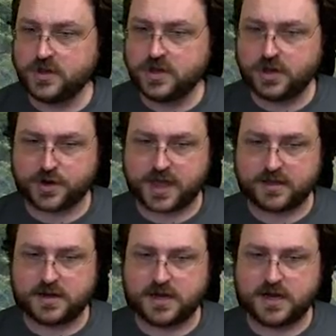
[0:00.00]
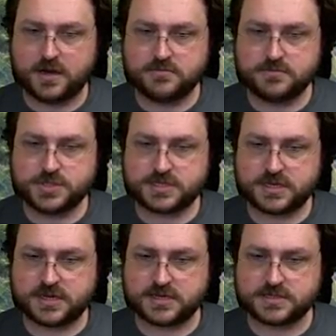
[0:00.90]
Okay, um, just in
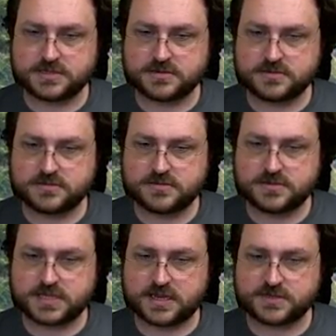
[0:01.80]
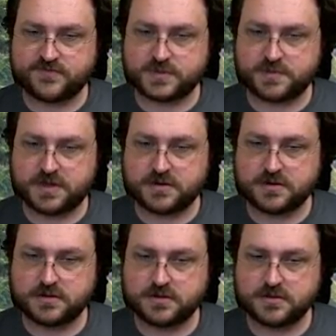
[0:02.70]
case. Stance, full speed.
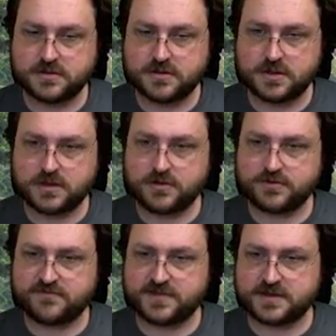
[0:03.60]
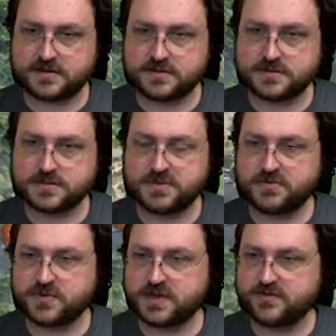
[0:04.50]
Oh, the fleet. Maybe
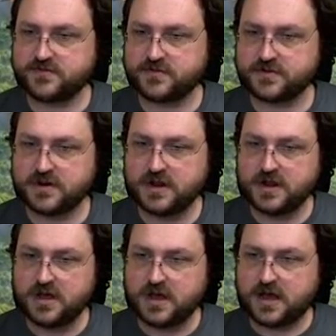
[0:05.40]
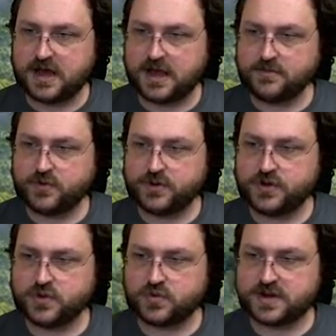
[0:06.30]
we can get further. I'm going
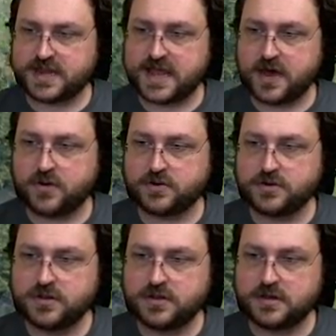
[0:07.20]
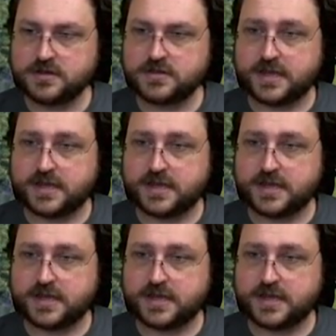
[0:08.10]
to run down to